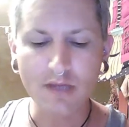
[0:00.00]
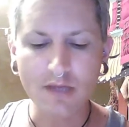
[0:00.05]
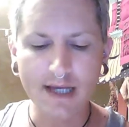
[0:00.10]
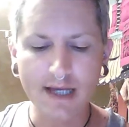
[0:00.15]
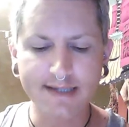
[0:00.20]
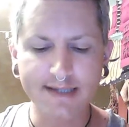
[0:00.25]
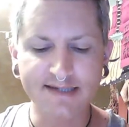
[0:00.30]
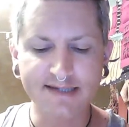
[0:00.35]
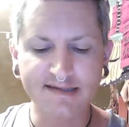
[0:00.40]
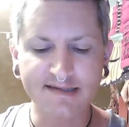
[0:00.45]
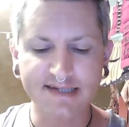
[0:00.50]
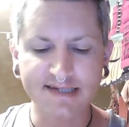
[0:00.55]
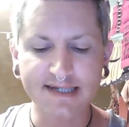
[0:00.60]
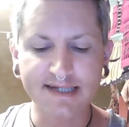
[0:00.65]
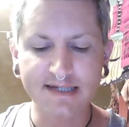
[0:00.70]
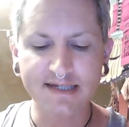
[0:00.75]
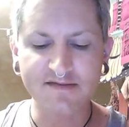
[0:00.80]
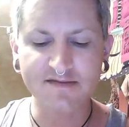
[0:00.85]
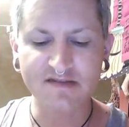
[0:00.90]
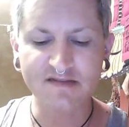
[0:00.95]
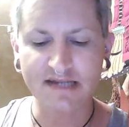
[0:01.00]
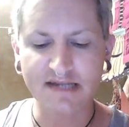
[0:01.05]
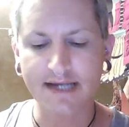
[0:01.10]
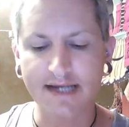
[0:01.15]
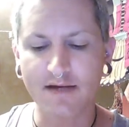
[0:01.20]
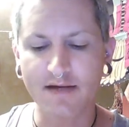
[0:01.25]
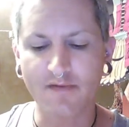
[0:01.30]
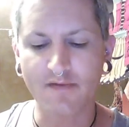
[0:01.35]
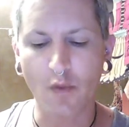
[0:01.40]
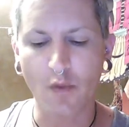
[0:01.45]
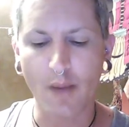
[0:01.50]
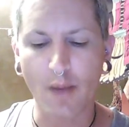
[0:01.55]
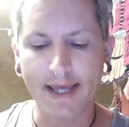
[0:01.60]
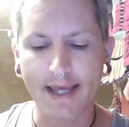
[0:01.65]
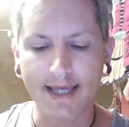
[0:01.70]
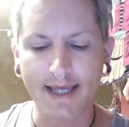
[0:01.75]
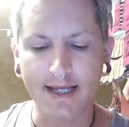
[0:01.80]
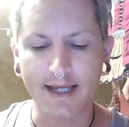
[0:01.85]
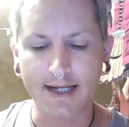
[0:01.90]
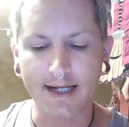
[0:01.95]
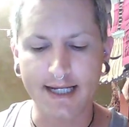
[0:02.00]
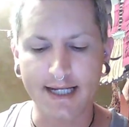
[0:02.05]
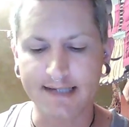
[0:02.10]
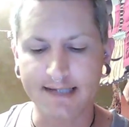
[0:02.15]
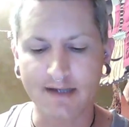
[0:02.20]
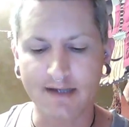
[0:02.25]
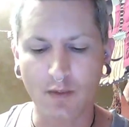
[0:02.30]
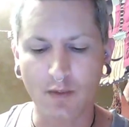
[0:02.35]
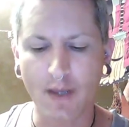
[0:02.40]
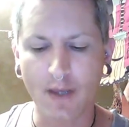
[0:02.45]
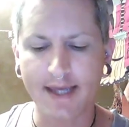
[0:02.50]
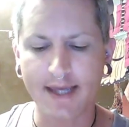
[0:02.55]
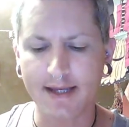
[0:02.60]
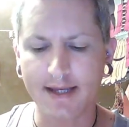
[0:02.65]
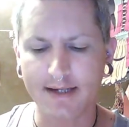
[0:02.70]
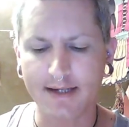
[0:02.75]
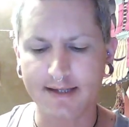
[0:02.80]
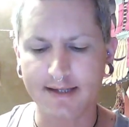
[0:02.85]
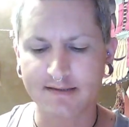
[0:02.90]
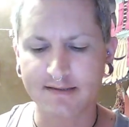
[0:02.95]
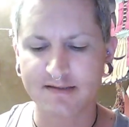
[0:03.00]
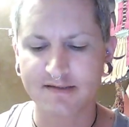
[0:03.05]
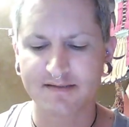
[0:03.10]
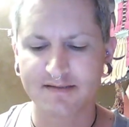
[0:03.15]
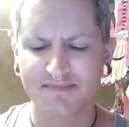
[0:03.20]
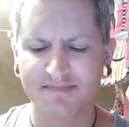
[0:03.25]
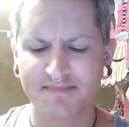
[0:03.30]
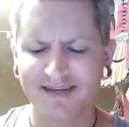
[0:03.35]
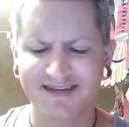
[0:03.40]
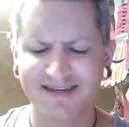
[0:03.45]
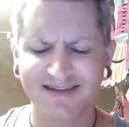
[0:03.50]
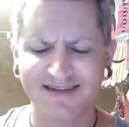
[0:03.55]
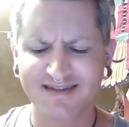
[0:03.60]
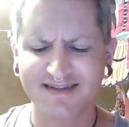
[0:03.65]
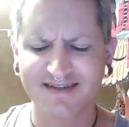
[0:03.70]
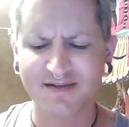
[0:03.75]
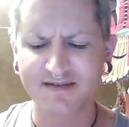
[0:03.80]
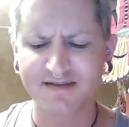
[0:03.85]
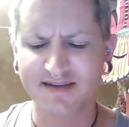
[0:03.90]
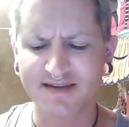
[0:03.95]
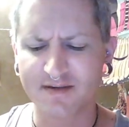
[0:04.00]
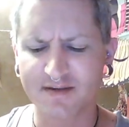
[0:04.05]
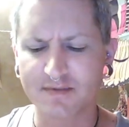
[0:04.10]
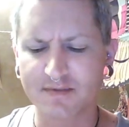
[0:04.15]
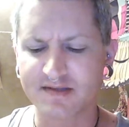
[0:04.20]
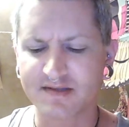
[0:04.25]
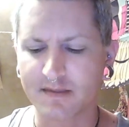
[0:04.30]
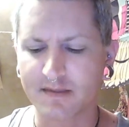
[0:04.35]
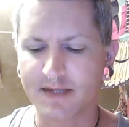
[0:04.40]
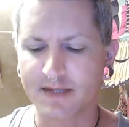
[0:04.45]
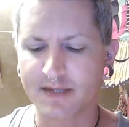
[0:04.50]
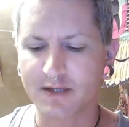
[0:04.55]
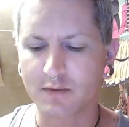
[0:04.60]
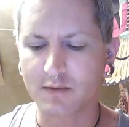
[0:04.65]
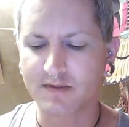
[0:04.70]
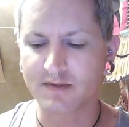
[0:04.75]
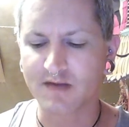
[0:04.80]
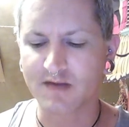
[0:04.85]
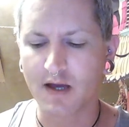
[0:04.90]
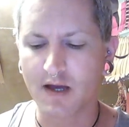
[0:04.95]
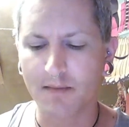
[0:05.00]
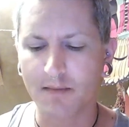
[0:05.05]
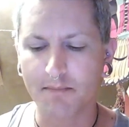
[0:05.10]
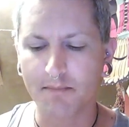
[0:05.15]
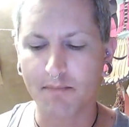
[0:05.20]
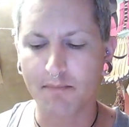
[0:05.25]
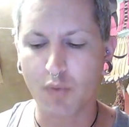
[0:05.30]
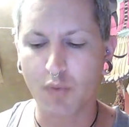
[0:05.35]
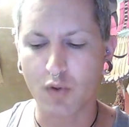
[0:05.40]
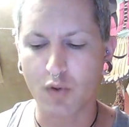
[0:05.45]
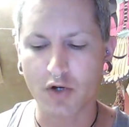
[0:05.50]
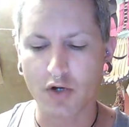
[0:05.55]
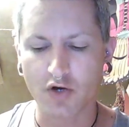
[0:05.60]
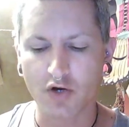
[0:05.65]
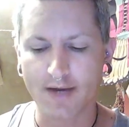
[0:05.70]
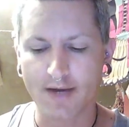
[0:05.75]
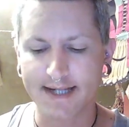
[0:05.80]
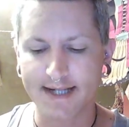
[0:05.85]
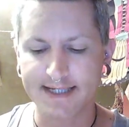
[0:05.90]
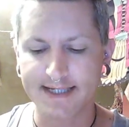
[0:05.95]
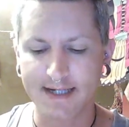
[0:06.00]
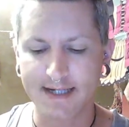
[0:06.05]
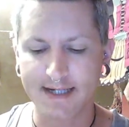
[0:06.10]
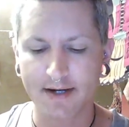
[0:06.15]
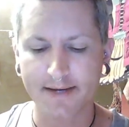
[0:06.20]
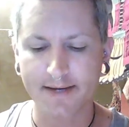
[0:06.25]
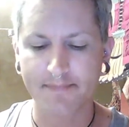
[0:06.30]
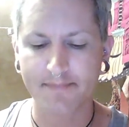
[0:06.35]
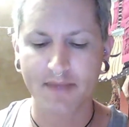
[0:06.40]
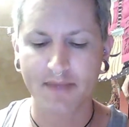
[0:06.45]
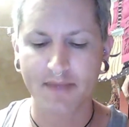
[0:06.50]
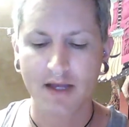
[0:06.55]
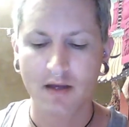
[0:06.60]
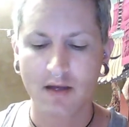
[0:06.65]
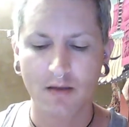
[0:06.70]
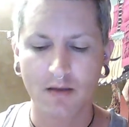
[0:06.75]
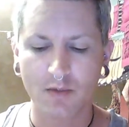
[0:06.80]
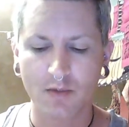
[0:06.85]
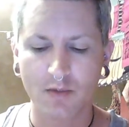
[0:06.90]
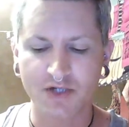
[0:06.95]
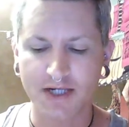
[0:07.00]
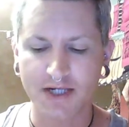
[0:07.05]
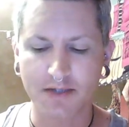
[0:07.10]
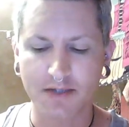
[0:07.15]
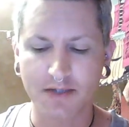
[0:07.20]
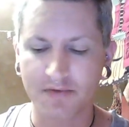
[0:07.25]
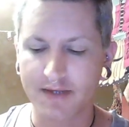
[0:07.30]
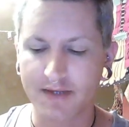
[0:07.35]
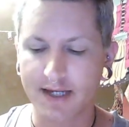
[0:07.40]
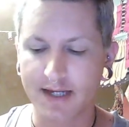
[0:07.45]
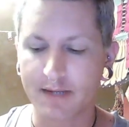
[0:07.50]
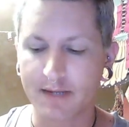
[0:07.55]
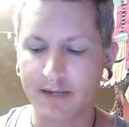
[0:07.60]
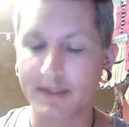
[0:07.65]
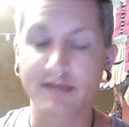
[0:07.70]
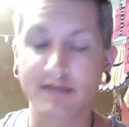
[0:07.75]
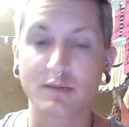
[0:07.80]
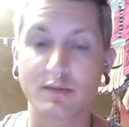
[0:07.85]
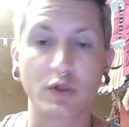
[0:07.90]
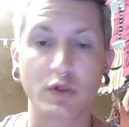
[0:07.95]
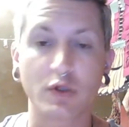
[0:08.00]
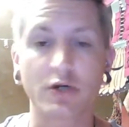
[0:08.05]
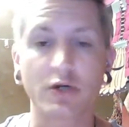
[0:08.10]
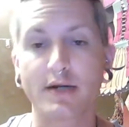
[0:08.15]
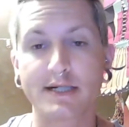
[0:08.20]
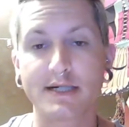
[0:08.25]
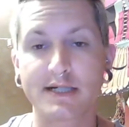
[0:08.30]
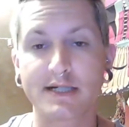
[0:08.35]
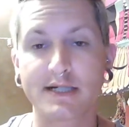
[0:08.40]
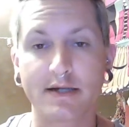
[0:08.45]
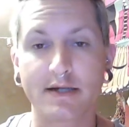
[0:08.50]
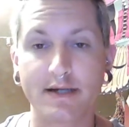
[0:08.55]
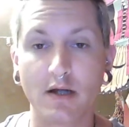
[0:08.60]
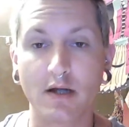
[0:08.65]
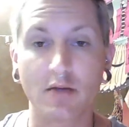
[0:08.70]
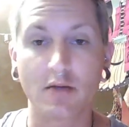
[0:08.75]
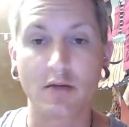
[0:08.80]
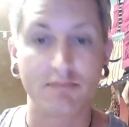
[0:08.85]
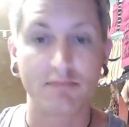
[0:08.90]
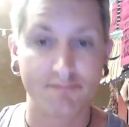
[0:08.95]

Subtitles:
a distinctive state of awakingness associated with somebody who was born hereditary. Which I don't think anybody's born hereditary at all.